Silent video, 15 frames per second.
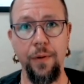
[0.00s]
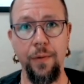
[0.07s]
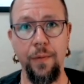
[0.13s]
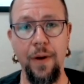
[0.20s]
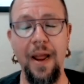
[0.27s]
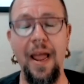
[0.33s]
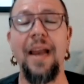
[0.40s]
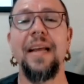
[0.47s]

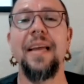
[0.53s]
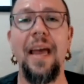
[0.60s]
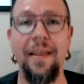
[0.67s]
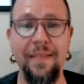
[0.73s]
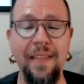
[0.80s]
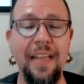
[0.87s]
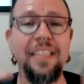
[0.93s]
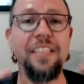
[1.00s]
Right. And
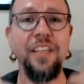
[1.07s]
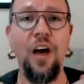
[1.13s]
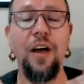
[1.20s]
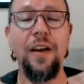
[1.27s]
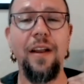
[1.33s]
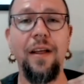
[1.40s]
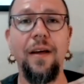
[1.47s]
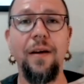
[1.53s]
again, that's not
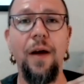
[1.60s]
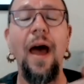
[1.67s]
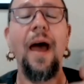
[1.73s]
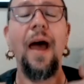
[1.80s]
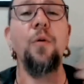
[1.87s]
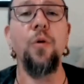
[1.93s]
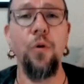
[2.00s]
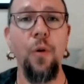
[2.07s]
I,
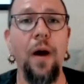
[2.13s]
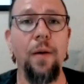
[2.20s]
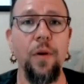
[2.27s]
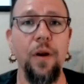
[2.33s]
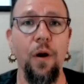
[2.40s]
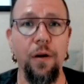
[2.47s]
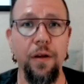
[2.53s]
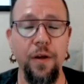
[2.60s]
who I would
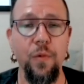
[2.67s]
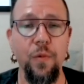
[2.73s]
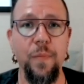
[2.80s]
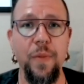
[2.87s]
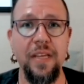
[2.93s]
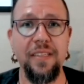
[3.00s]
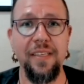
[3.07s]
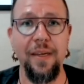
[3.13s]
argue would
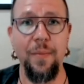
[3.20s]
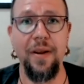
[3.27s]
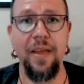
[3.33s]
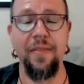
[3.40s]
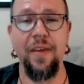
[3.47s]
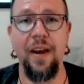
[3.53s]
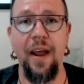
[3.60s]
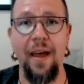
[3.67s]
be somebody
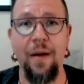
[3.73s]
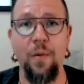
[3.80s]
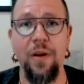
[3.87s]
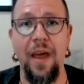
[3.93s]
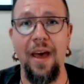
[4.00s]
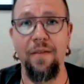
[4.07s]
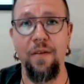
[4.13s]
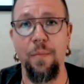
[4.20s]
that I would
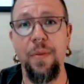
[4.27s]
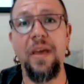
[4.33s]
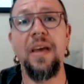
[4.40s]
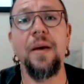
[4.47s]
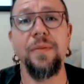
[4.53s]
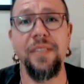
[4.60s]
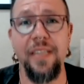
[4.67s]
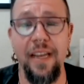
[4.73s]
have a
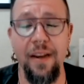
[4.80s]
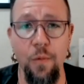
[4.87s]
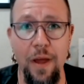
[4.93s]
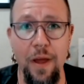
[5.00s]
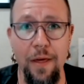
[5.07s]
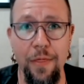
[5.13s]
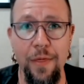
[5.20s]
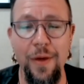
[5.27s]
pickup scene
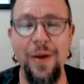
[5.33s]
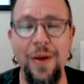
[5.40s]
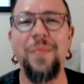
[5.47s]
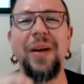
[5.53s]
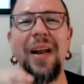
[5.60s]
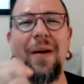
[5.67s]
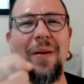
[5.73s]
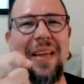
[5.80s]
with,
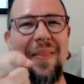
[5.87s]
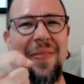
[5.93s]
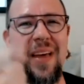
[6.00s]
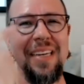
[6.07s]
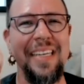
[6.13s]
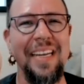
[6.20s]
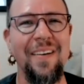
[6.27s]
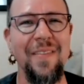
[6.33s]
but I would get
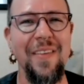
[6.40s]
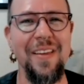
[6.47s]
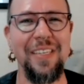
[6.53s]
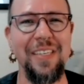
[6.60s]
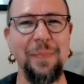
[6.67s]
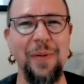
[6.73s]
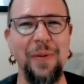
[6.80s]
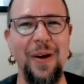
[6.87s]
that dinner that you
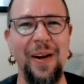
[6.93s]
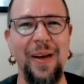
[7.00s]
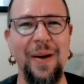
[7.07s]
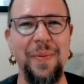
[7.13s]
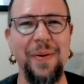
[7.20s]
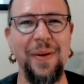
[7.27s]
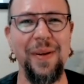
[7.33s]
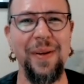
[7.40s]
just brought
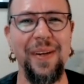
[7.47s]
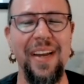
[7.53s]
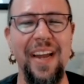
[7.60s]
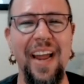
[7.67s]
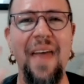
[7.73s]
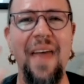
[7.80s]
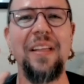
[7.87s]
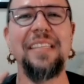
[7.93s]
up
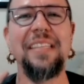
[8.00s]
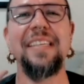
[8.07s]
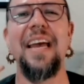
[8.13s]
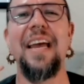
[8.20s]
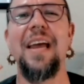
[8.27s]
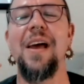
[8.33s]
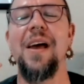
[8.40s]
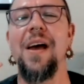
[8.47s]
and then right.
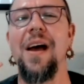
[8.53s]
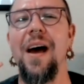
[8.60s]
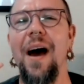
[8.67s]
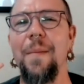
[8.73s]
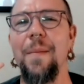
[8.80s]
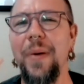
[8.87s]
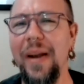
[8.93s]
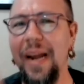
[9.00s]
say,
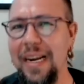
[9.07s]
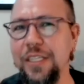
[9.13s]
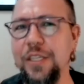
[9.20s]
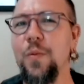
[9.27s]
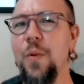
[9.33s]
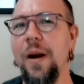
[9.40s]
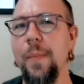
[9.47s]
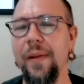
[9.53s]
but I do
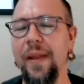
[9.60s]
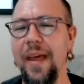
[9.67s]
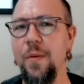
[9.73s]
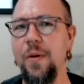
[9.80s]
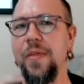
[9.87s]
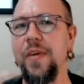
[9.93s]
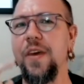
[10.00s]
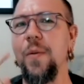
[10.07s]
want to play
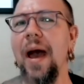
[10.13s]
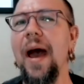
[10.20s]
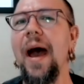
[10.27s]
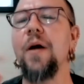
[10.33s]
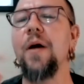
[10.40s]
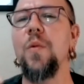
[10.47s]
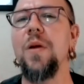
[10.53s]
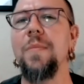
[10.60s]
with you.
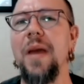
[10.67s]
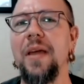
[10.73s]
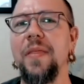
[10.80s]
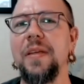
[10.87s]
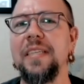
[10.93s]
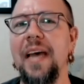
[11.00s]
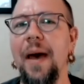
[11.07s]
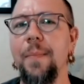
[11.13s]
How do we make
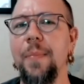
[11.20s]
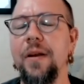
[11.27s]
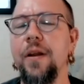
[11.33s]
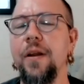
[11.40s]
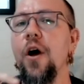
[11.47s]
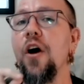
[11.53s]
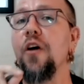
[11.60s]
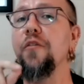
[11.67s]
this happen
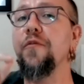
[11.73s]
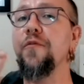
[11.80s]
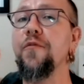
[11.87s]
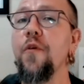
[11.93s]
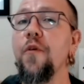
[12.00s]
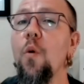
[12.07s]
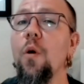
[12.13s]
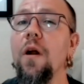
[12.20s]

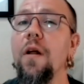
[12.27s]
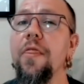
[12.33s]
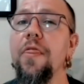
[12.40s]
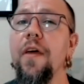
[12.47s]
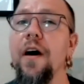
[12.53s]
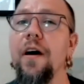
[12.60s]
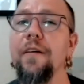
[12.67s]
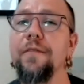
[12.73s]
for
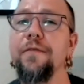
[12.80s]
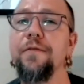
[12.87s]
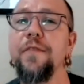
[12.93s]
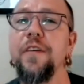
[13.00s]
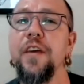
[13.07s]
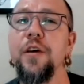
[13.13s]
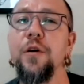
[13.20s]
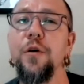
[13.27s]
the
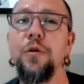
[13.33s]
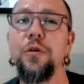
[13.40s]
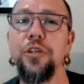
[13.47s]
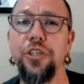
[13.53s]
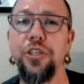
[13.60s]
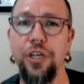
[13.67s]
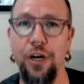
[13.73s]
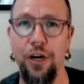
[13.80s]

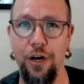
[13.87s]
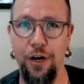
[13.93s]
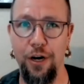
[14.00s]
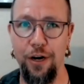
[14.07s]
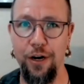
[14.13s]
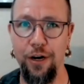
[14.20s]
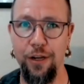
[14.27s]
future?